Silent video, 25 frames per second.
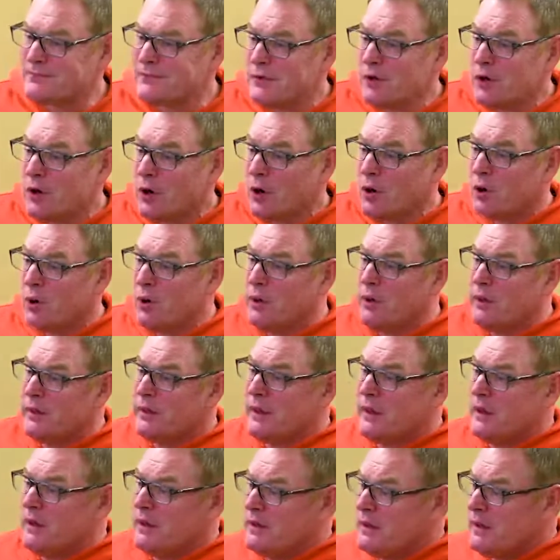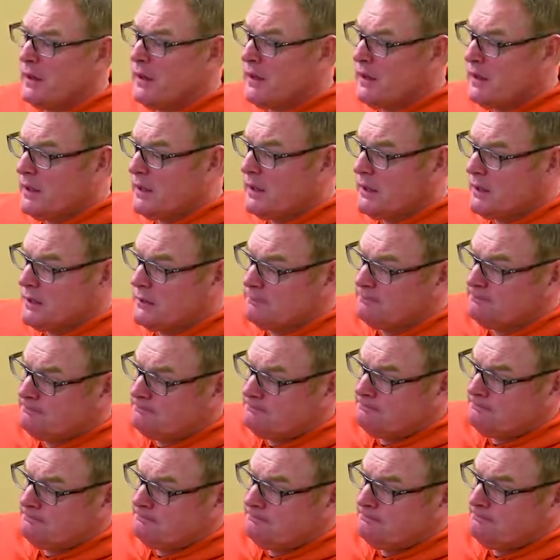No, they they uh,
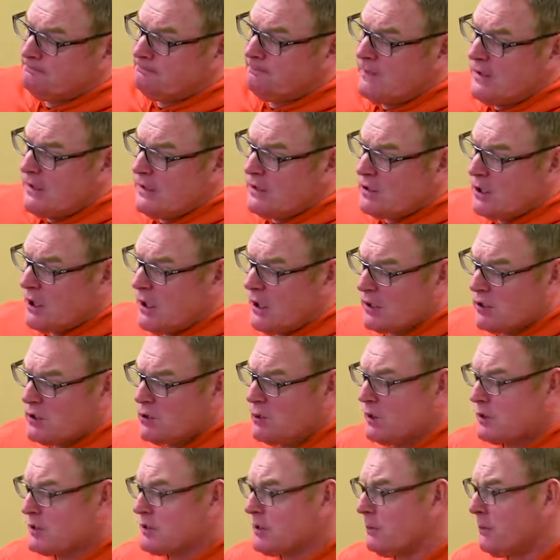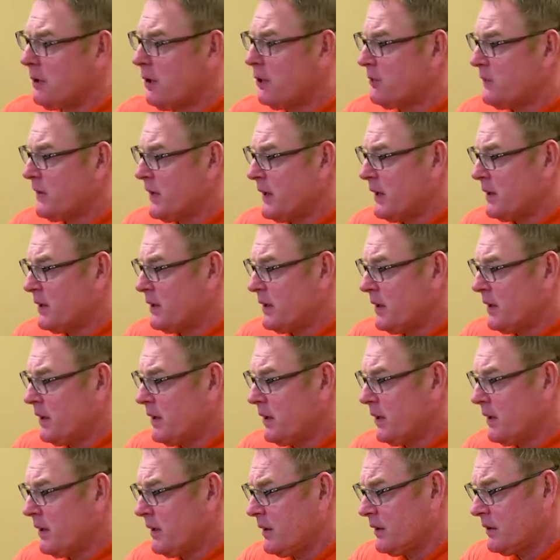they talked to us about that.
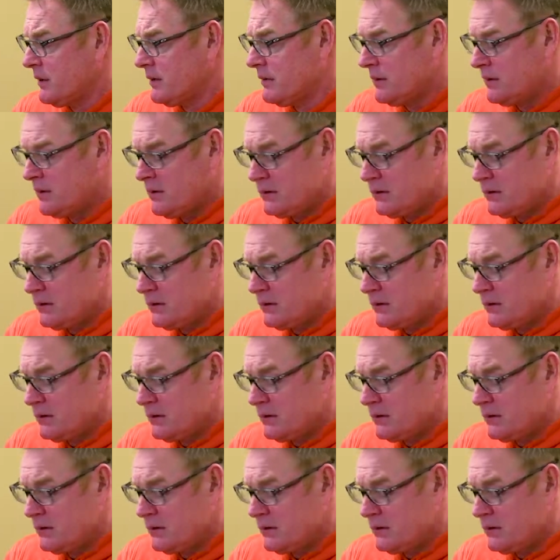Uh,